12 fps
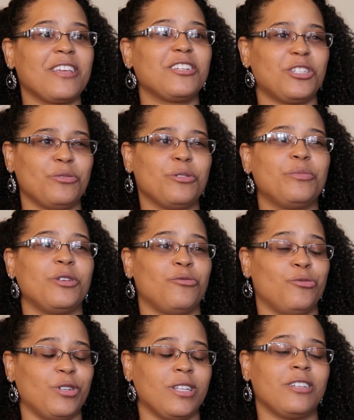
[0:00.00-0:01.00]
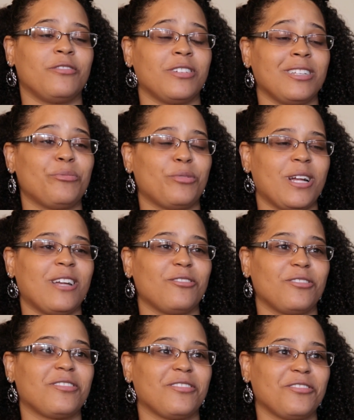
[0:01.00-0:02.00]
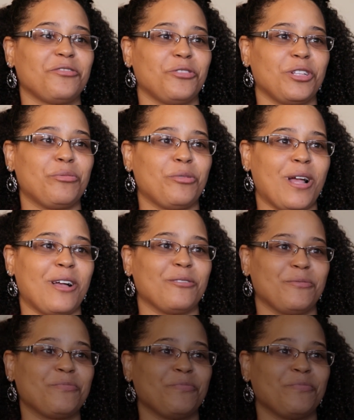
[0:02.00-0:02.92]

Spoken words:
think she would be really, really proud. Really proud.